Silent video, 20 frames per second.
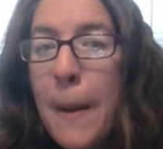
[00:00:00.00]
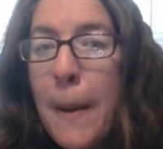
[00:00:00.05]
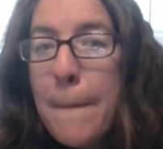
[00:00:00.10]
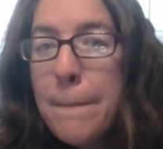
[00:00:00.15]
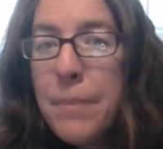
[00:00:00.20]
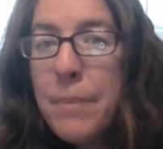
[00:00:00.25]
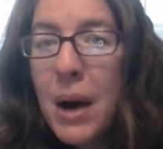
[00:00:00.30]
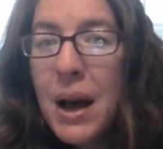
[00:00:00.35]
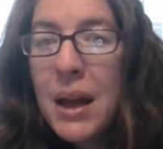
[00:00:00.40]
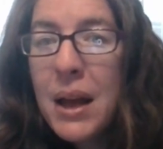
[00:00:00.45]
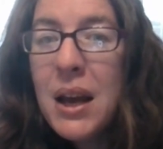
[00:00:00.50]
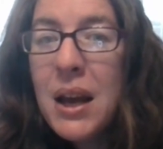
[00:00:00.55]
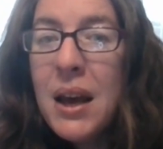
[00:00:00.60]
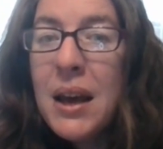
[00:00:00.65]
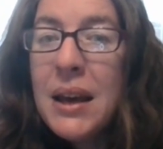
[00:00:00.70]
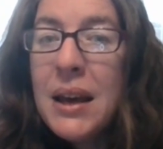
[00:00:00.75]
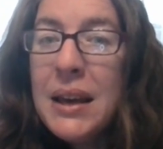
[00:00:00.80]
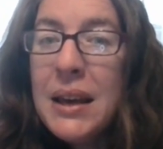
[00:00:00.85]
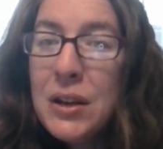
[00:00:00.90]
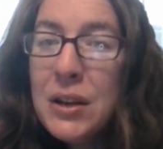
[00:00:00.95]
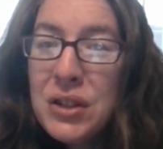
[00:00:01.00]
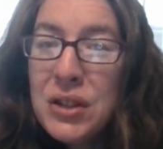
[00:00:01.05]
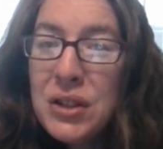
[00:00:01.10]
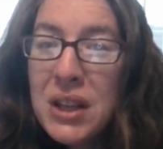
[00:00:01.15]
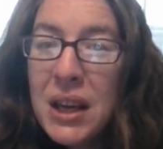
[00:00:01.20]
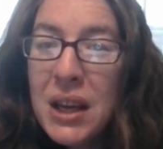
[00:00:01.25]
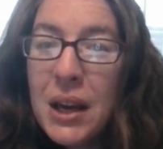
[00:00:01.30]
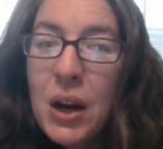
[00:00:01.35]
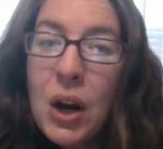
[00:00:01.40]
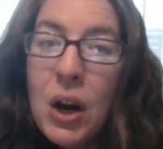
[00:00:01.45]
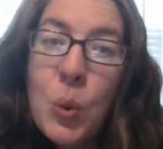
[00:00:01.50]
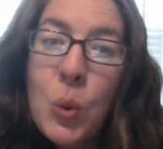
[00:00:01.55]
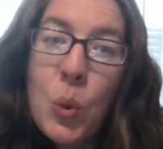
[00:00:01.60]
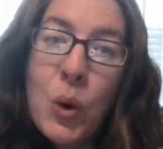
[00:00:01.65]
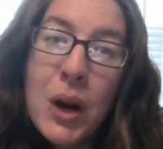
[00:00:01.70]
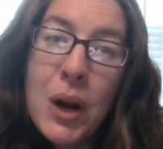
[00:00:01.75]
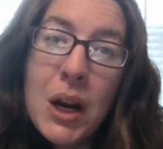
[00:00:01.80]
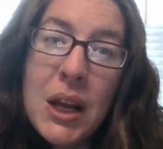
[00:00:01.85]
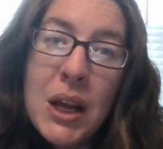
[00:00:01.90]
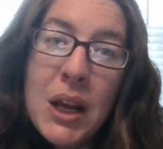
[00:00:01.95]
But here's the kicker.
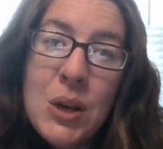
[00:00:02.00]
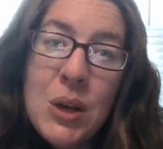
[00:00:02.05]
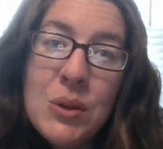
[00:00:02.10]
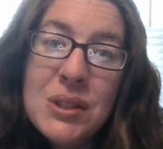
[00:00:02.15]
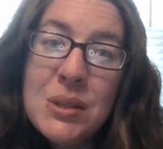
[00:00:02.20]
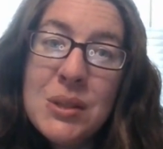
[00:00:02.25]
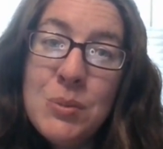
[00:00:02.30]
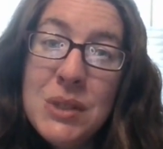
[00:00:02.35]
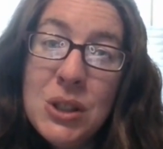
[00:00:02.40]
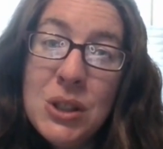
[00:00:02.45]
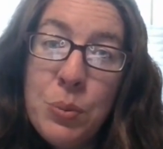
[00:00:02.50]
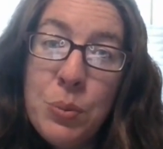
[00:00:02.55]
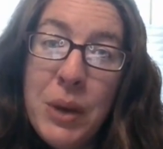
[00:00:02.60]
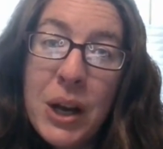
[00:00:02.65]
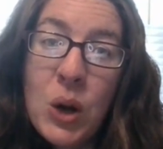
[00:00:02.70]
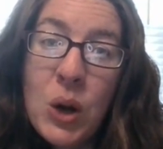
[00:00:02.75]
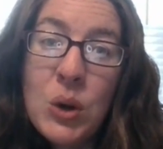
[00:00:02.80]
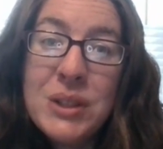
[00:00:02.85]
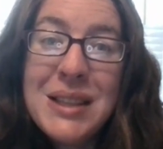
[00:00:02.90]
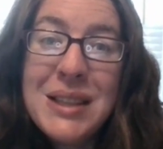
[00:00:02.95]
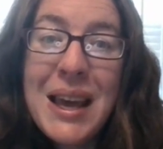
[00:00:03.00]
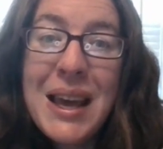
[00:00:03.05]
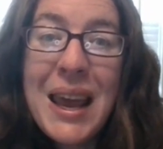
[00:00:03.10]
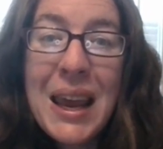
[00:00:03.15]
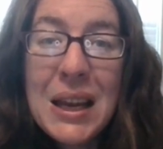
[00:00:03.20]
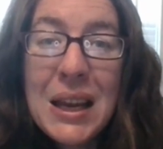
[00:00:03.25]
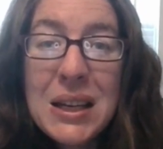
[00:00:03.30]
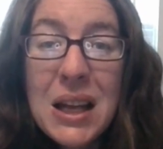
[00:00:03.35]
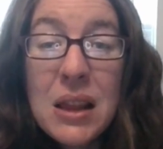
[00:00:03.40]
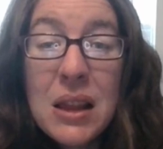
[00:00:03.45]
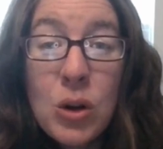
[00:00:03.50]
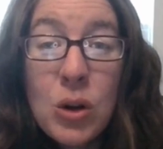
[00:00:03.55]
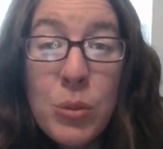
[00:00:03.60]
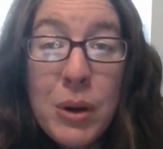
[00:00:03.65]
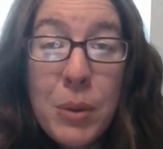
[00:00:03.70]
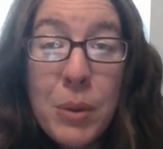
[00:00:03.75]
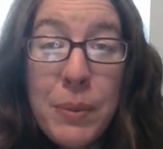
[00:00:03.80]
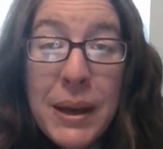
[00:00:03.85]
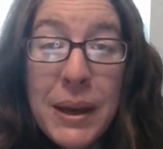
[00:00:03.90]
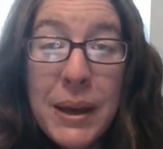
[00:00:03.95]
We're going to use some dill pickles and a little
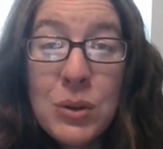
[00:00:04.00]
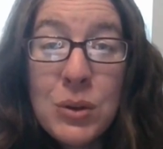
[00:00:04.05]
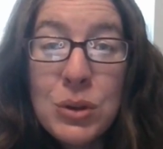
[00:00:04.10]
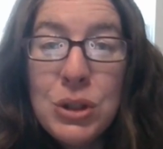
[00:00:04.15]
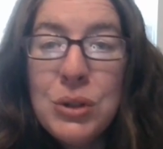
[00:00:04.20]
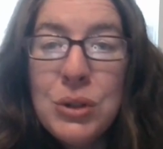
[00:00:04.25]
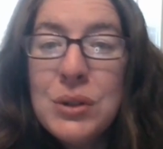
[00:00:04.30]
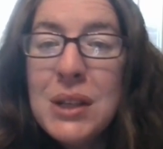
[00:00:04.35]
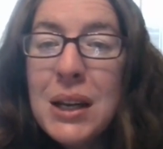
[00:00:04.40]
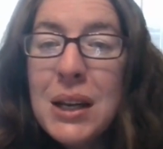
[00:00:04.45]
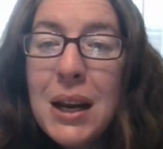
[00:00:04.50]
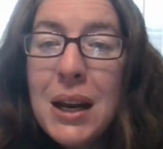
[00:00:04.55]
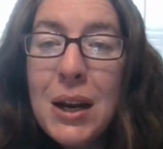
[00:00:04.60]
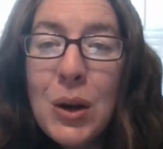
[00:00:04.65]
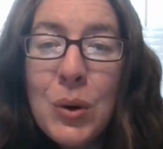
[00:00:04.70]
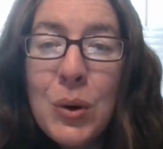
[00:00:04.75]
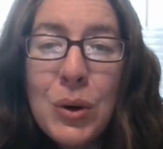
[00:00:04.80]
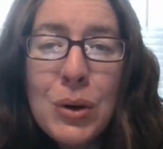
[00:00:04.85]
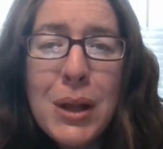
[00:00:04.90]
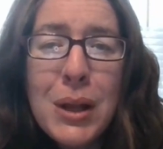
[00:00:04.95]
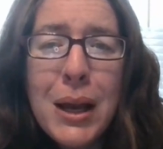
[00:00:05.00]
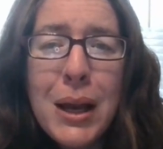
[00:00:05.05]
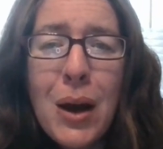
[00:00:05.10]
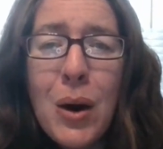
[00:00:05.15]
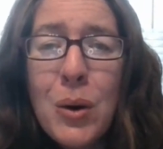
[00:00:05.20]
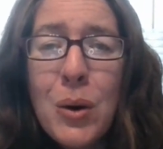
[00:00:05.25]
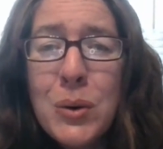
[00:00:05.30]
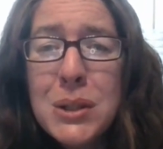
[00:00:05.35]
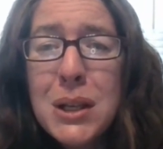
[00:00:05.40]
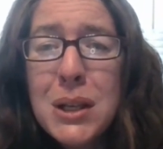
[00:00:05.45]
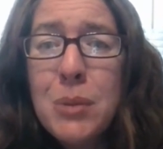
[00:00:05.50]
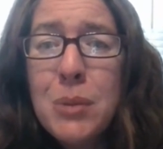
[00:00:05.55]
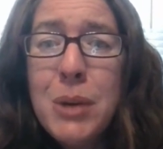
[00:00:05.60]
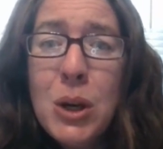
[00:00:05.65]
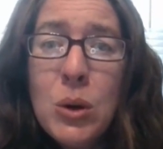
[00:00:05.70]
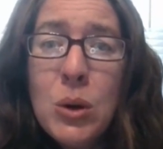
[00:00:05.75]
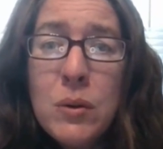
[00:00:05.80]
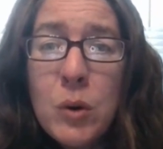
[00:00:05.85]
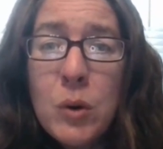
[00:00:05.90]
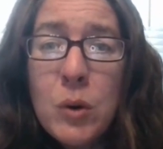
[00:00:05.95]
bit of pickle juice. And I know you're like, oh, it's going to be
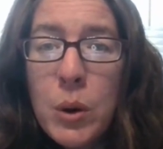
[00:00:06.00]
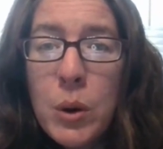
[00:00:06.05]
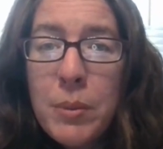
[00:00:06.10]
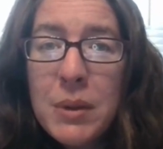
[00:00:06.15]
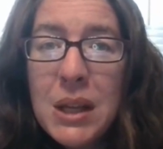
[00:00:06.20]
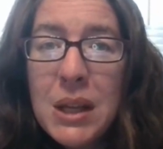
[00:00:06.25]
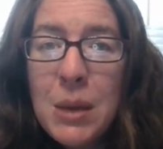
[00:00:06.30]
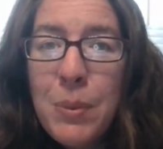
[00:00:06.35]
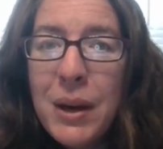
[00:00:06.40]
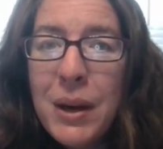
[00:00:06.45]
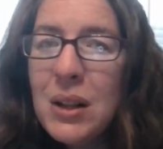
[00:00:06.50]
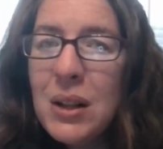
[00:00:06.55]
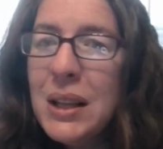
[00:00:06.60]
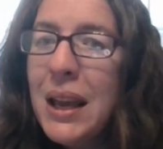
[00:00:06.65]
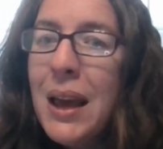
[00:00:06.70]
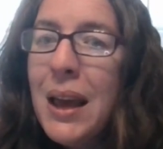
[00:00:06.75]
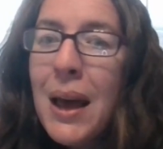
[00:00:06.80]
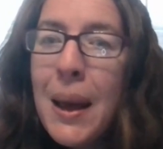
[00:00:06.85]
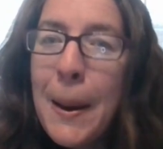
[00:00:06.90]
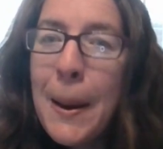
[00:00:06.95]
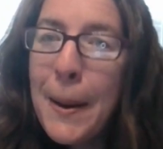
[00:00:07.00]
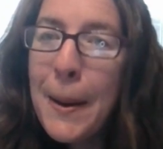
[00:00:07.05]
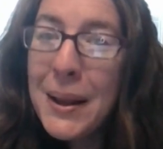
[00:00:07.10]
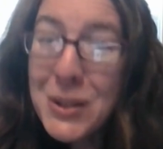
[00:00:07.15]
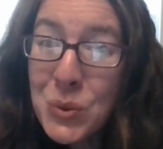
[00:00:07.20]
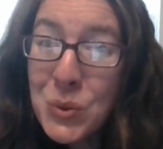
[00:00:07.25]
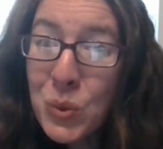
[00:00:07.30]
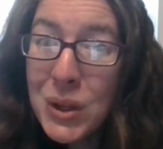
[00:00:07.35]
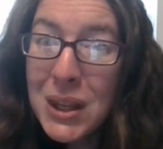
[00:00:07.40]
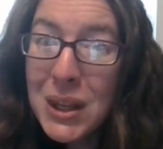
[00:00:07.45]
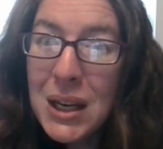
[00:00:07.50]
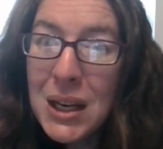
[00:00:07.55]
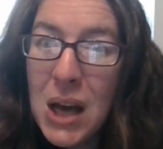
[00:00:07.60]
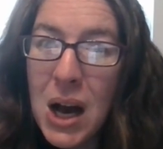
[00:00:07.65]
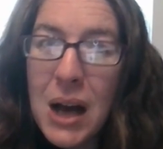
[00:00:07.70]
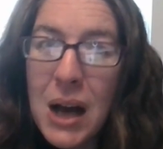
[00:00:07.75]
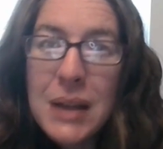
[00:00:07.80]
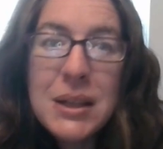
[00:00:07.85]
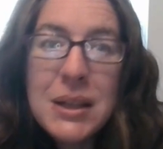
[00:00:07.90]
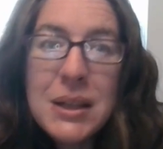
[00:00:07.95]
overwhelmingly pickly. It's really
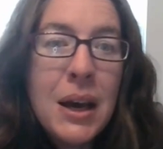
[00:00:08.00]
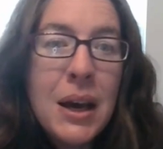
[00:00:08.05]
not.